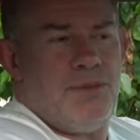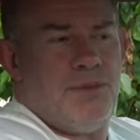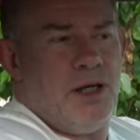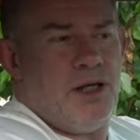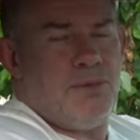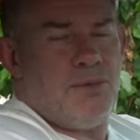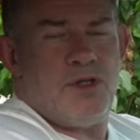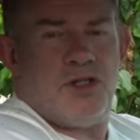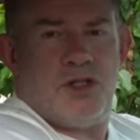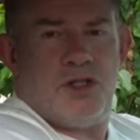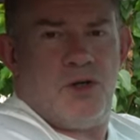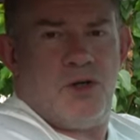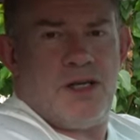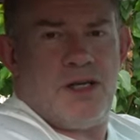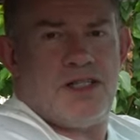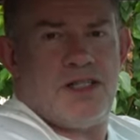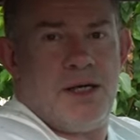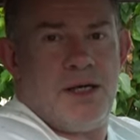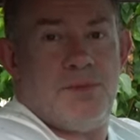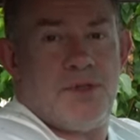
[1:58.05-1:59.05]
but I'm sure
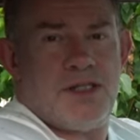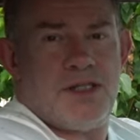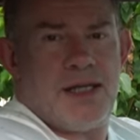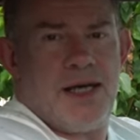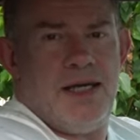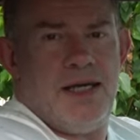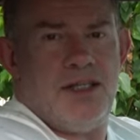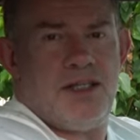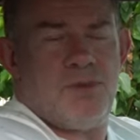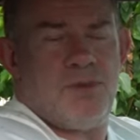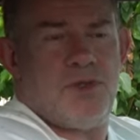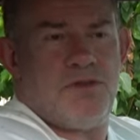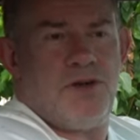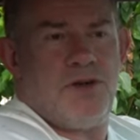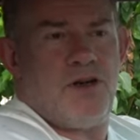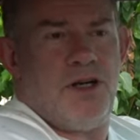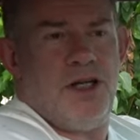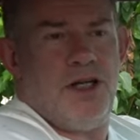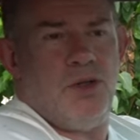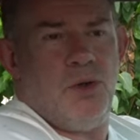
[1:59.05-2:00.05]
at some stage it was
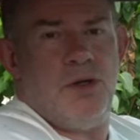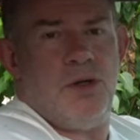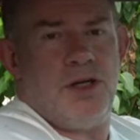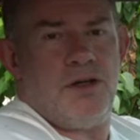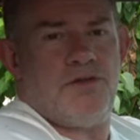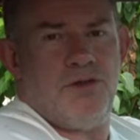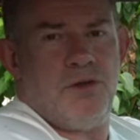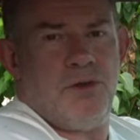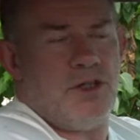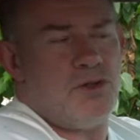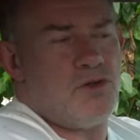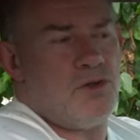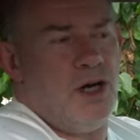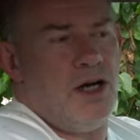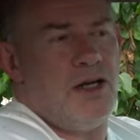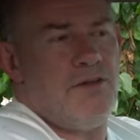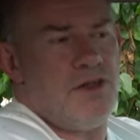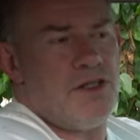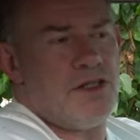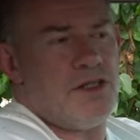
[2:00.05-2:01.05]
very annoying for the
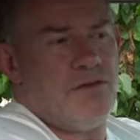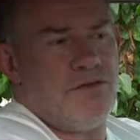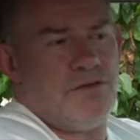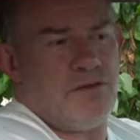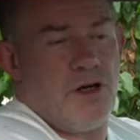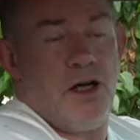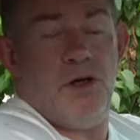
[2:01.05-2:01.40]
drivers and for